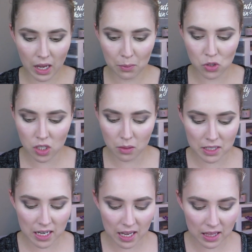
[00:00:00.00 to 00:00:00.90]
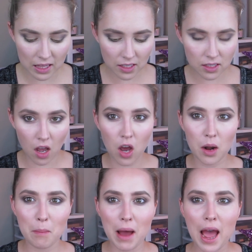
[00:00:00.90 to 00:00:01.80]
I'm just going to be taking this on
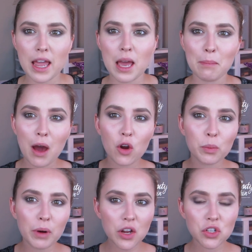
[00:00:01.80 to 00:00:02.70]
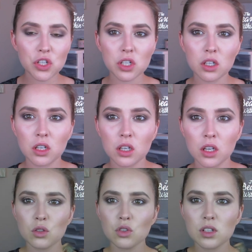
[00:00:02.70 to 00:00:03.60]
my powder brush.
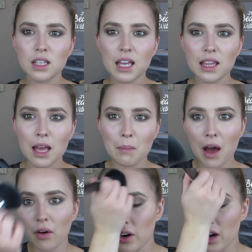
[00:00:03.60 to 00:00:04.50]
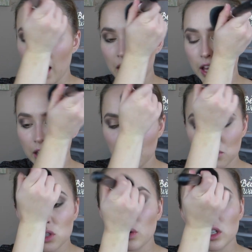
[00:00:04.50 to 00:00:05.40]
So just taking that powder, and I'm
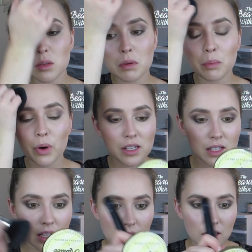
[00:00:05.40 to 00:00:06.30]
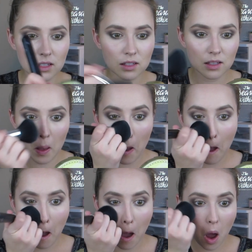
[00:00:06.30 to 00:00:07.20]
just going to be pressing this
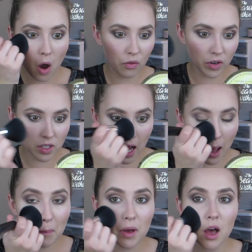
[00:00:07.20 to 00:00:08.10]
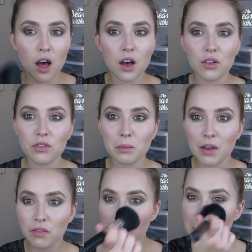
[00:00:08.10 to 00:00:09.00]
over top of
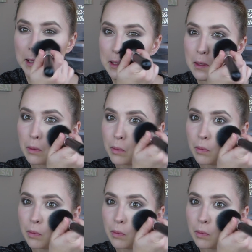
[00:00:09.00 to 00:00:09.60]
my face.